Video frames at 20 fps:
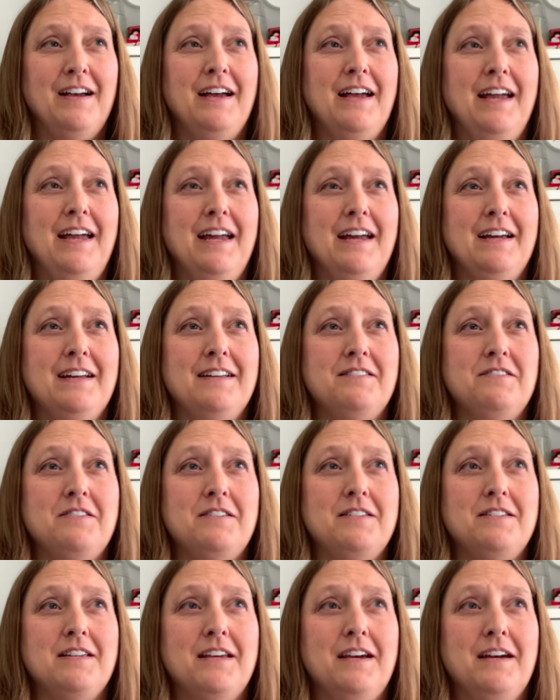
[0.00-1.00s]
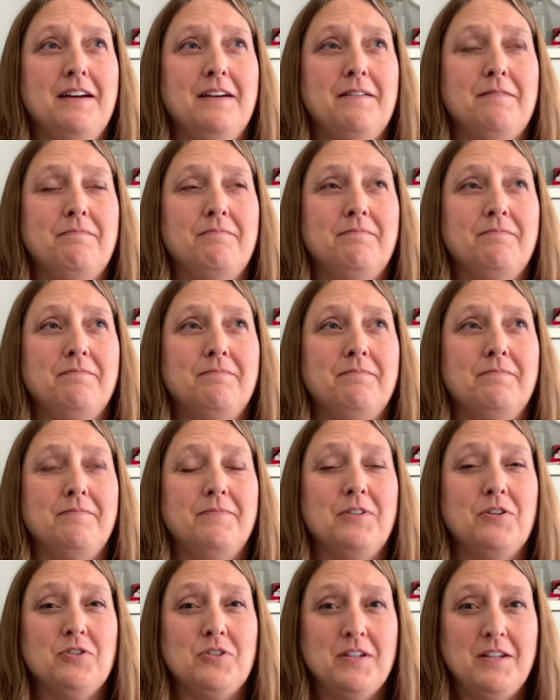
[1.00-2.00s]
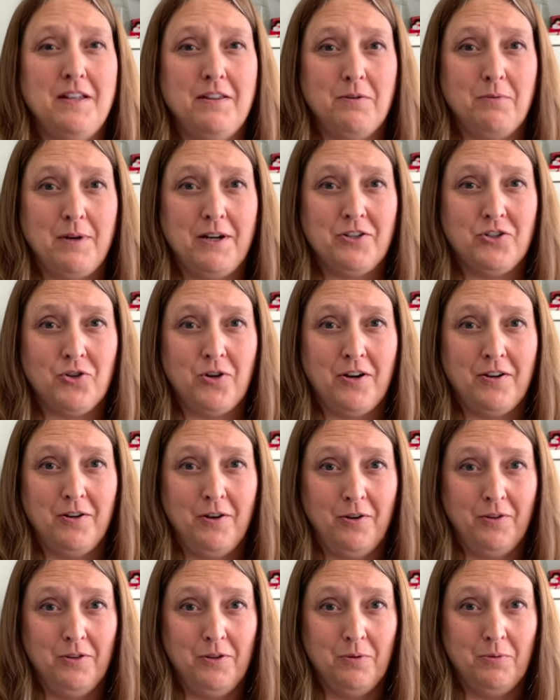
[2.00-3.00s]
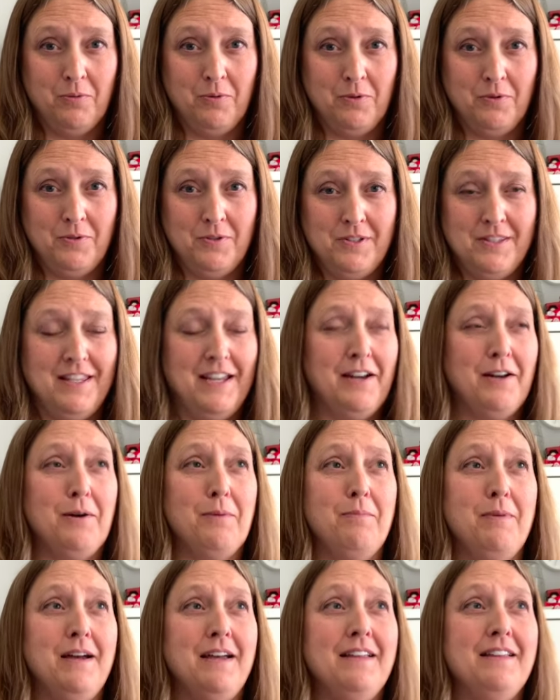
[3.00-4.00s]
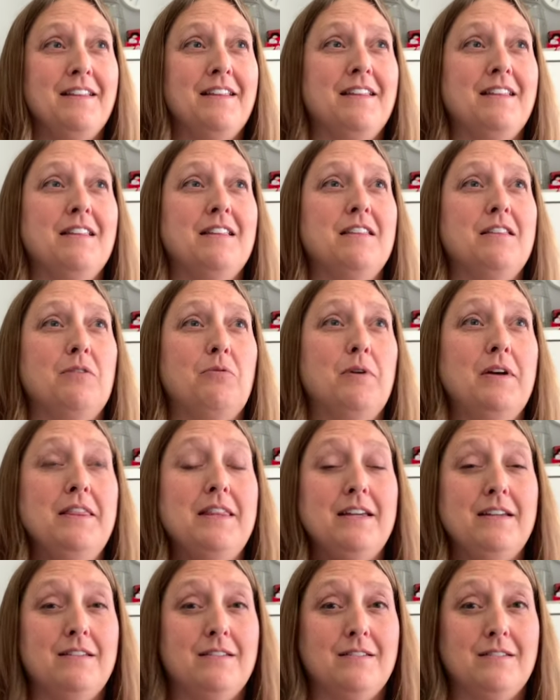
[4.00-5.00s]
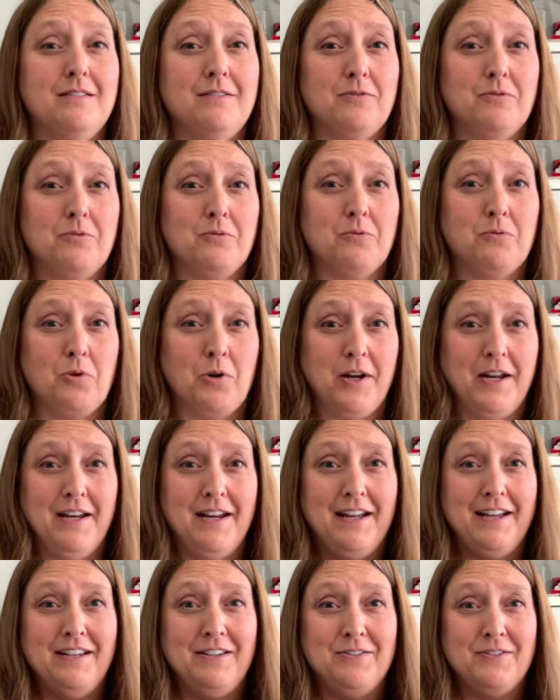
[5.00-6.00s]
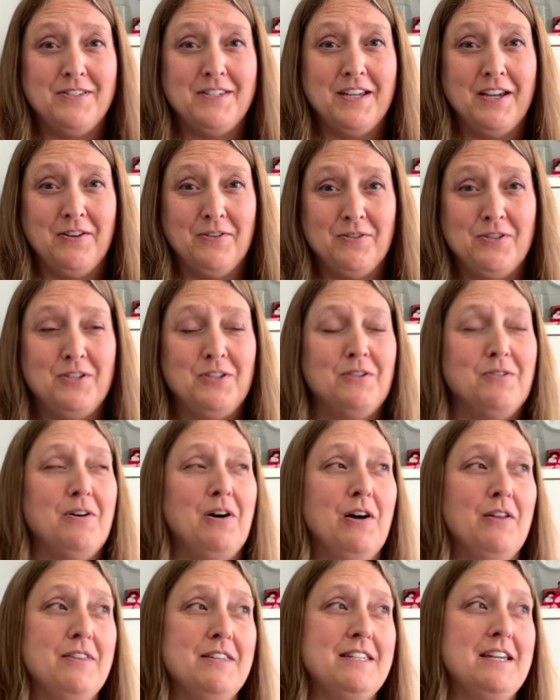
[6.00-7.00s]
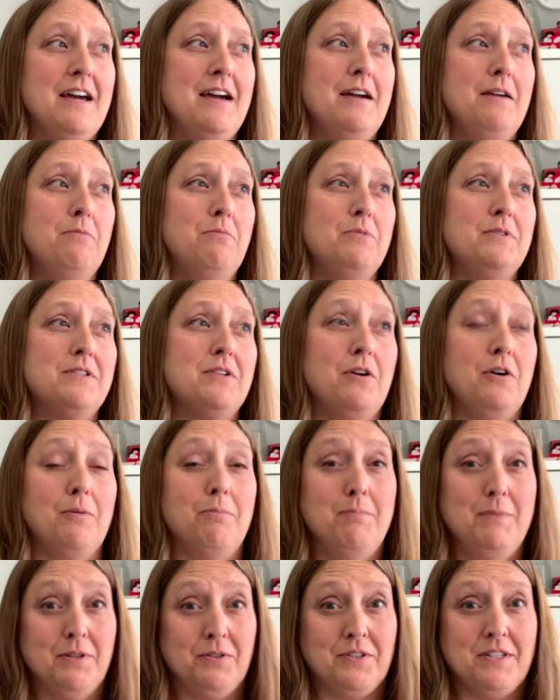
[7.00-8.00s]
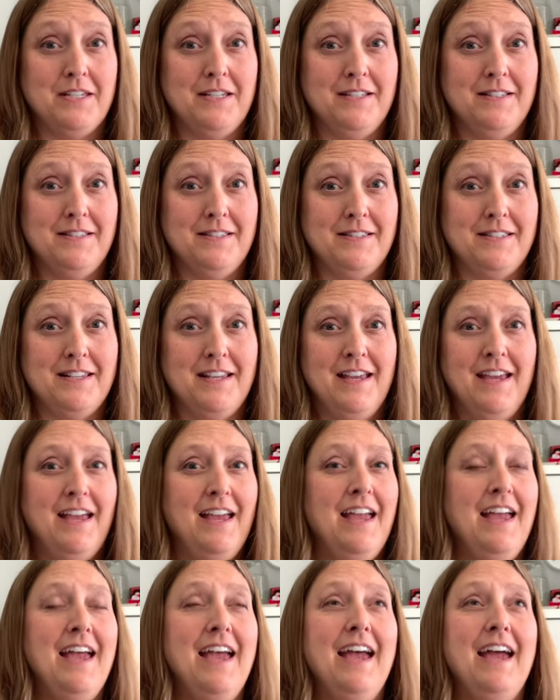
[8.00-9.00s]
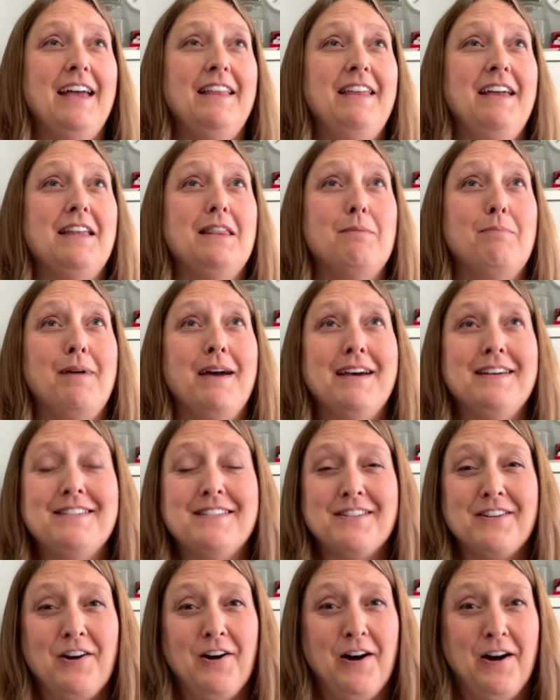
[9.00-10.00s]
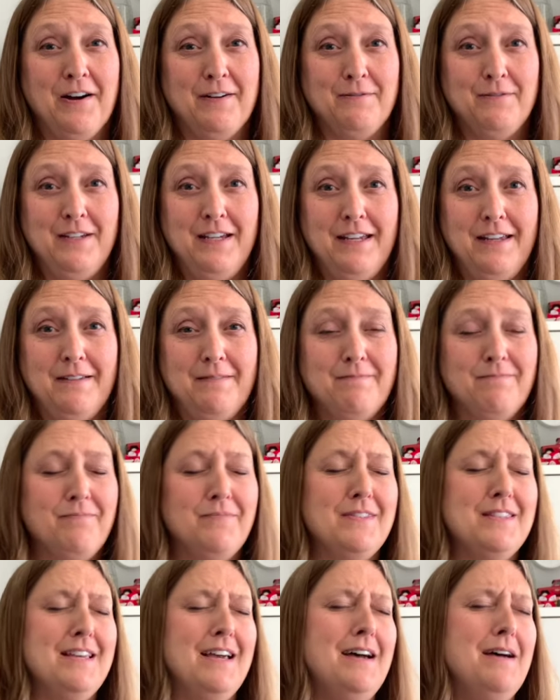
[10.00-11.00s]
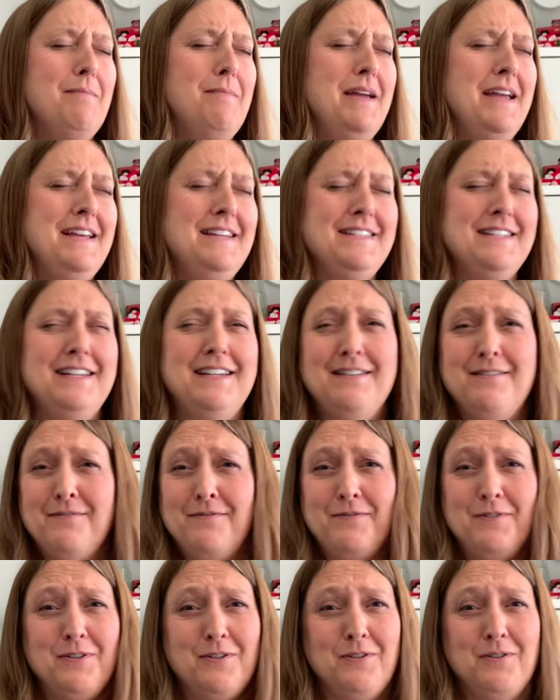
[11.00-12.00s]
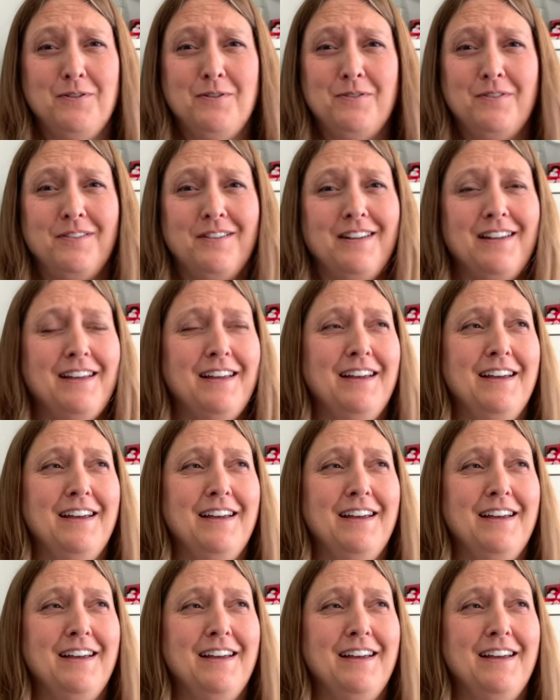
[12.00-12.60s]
And there's another restaurant called The Roost there, but the one that Roy and I used to go to all the time was called Milton's, and they had the best coffee, amazing food,